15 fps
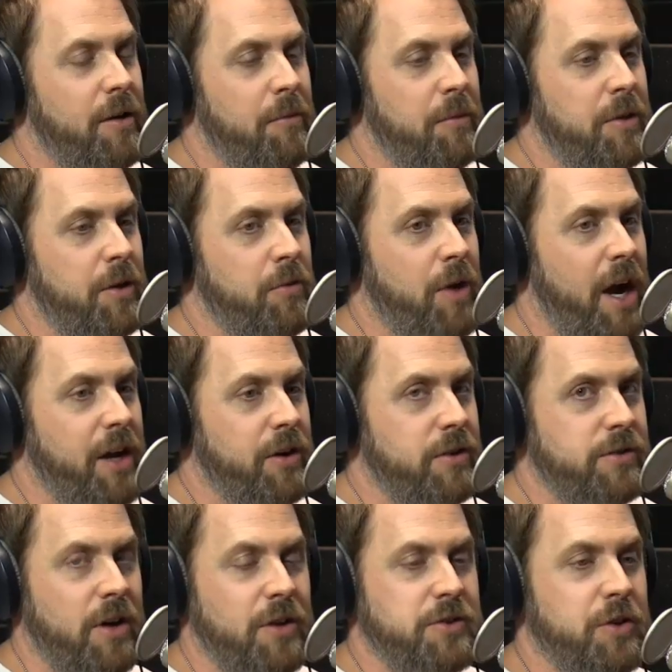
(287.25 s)
the
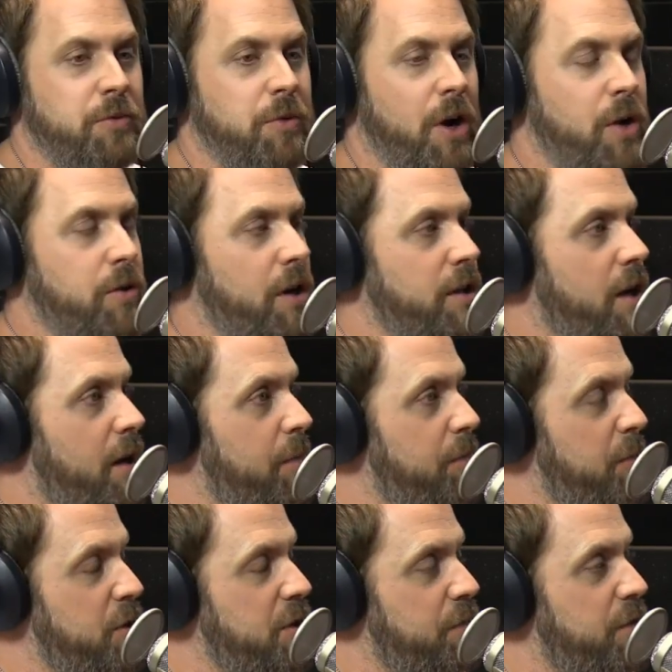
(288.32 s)
writers also wrote a lot of
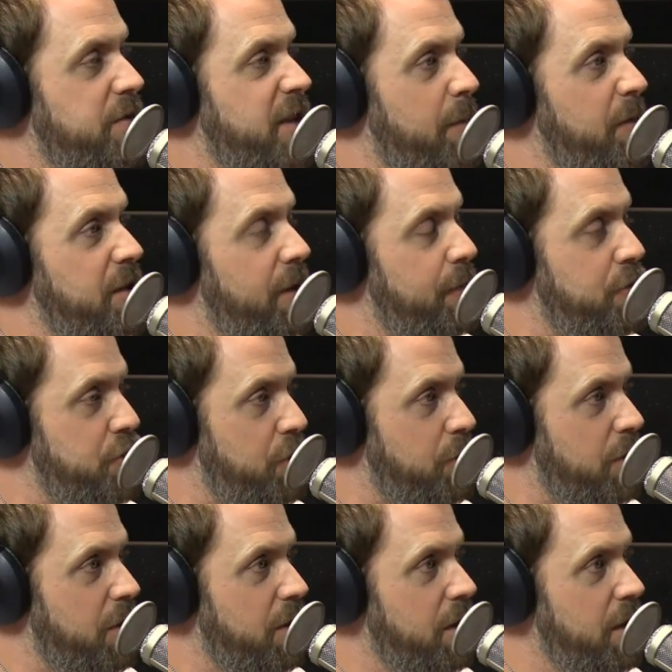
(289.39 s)
music for Sammy Davis
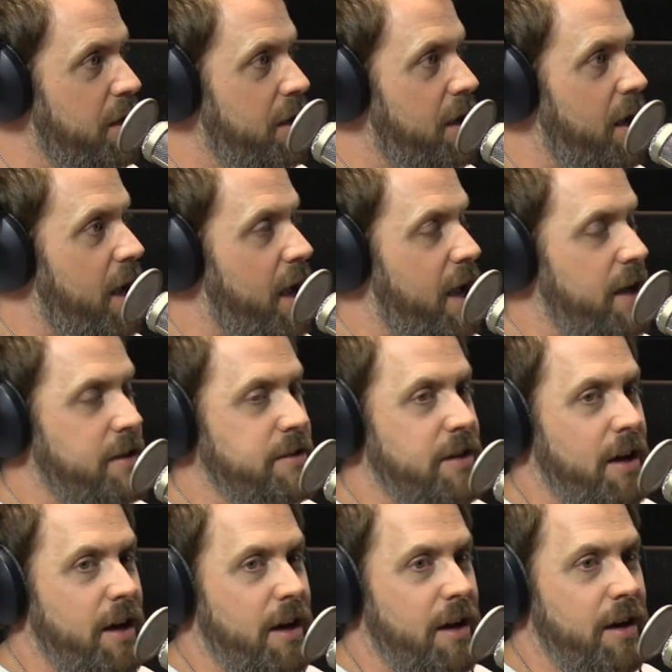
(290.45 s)
Jr. Okay. and
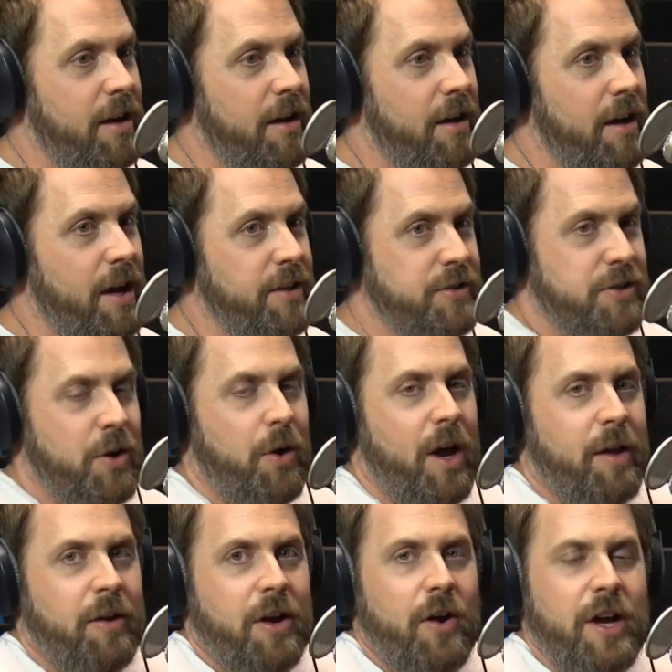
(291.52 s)
uh, and so, uh,
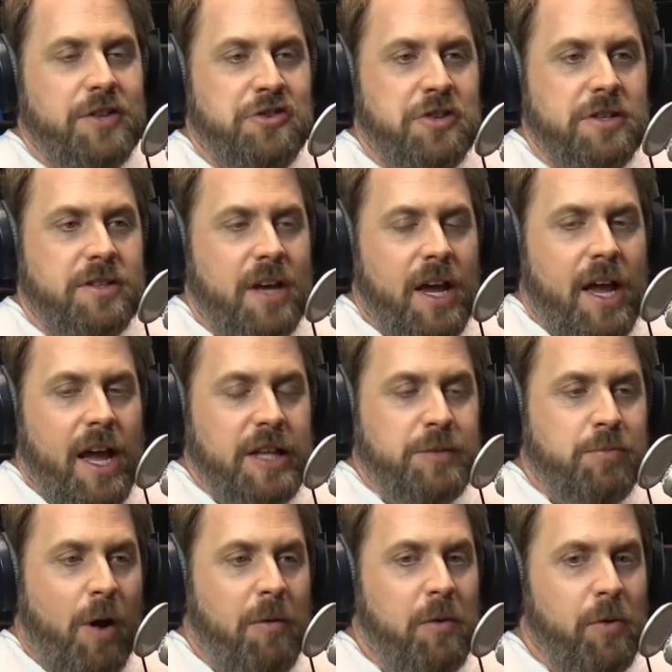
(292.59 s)
you know, it's just, it's
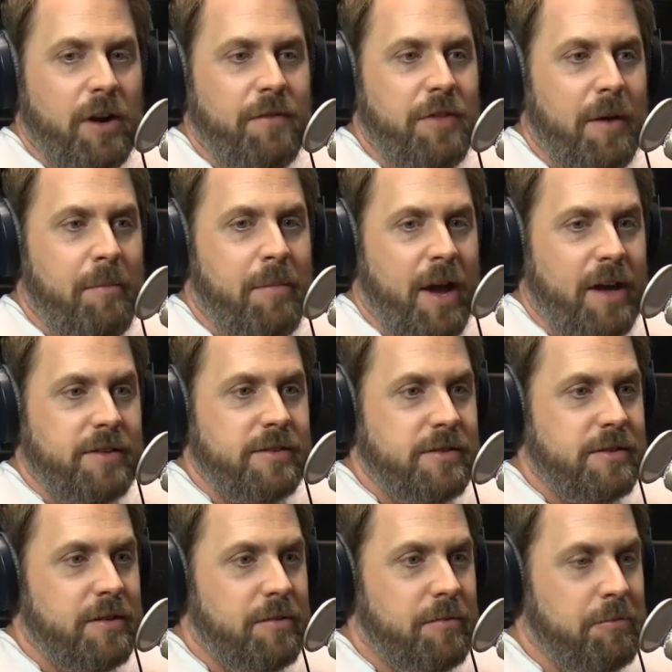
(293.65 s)
probably one of the
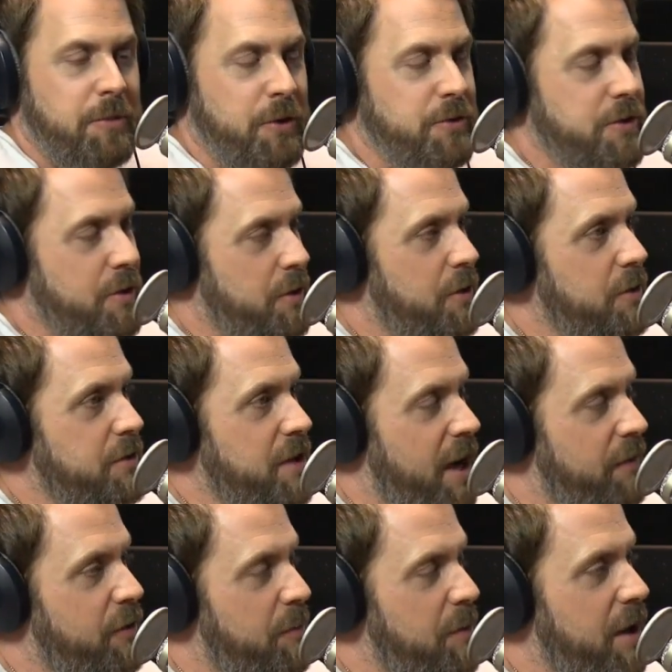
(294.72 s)
best musicals
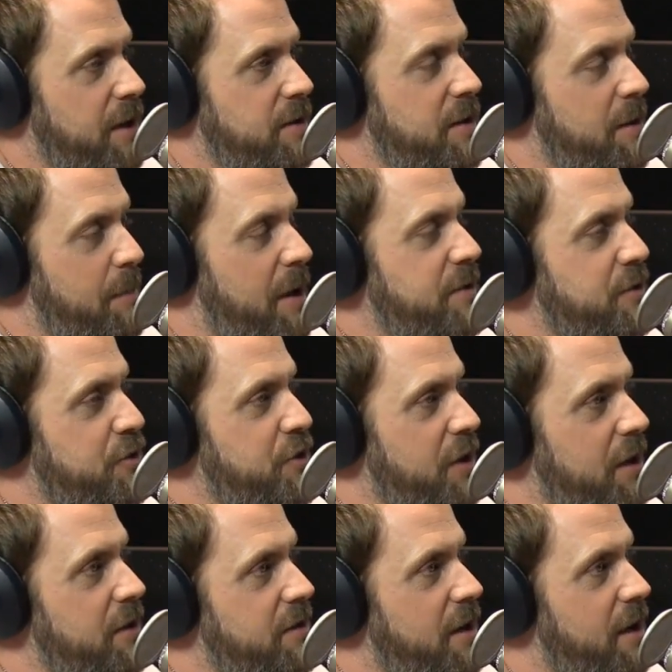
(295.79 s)
ever because of the message that
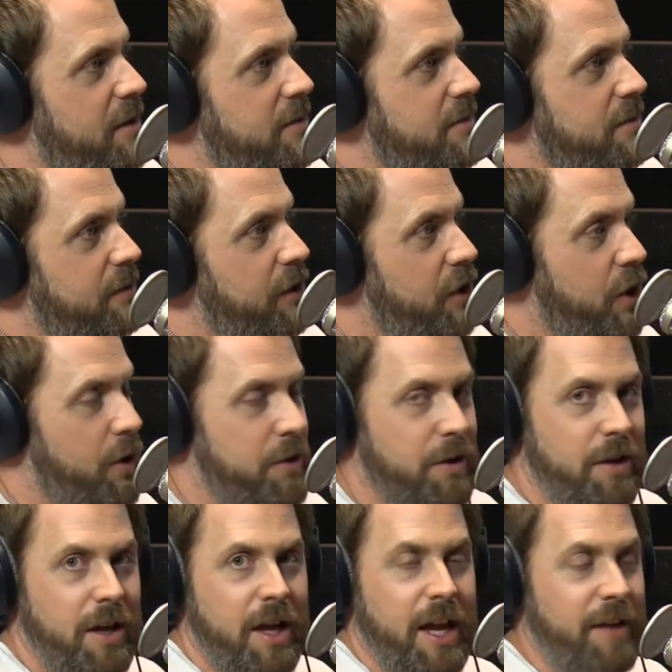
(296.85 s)
it says. You know,
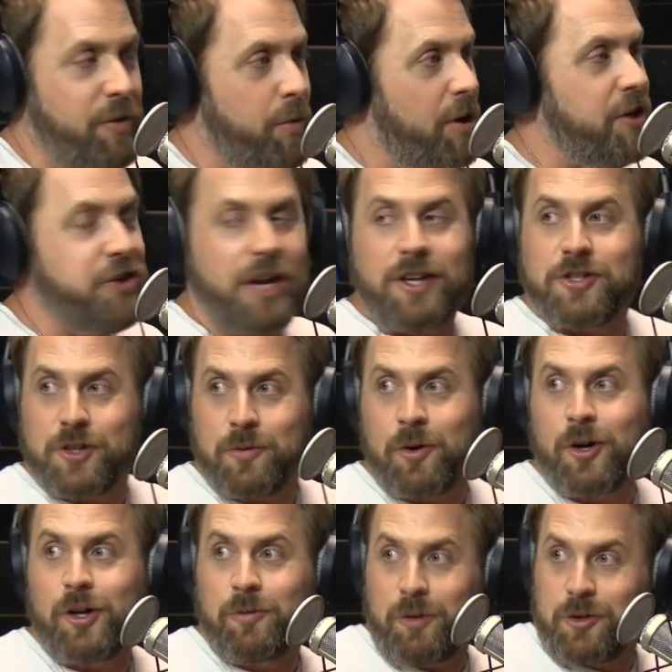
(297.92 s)
if you want to change the
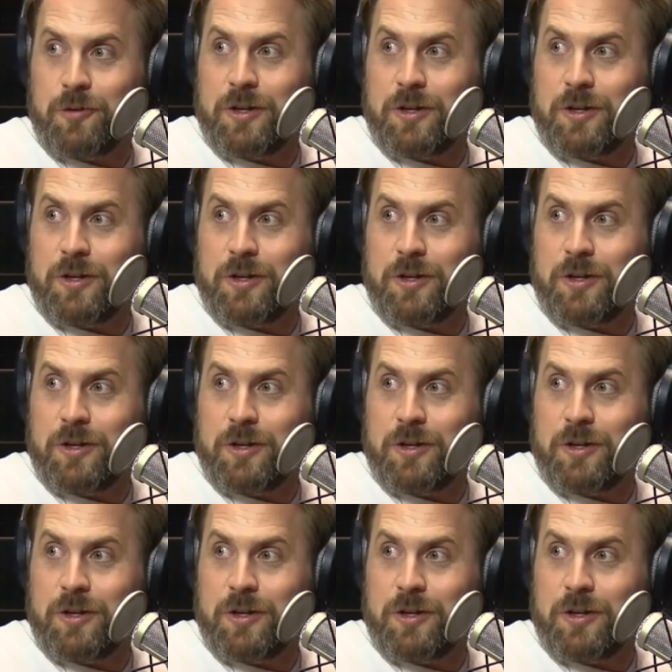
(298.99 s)
world, which we